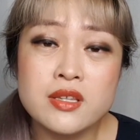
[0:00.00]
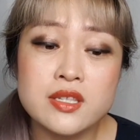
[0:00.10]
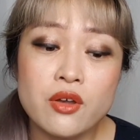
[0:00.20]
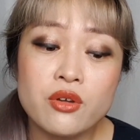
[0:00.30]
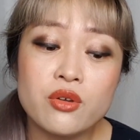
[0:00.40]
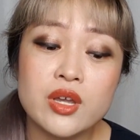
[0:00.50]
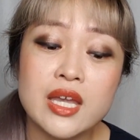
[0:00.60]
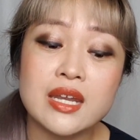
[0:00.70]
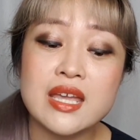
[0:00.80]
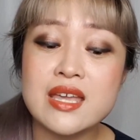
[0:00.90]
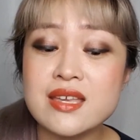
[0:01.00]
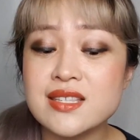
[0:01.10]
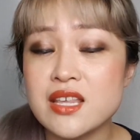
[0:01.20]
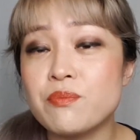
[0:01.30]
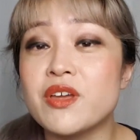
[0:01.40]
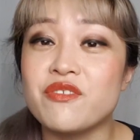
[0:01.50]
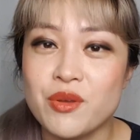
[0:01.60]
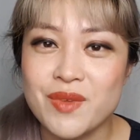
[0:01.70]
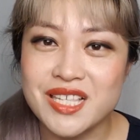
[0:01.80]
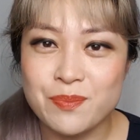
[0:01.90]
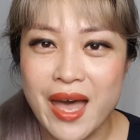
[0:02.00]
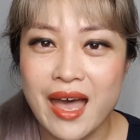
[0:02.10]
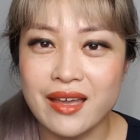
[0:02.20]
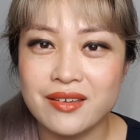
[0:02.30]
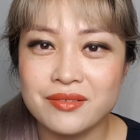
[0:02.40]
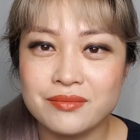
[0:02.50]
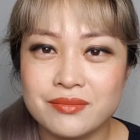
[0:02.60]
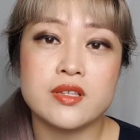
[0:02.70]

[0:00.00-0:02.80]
So it is a bit of a mixed bag.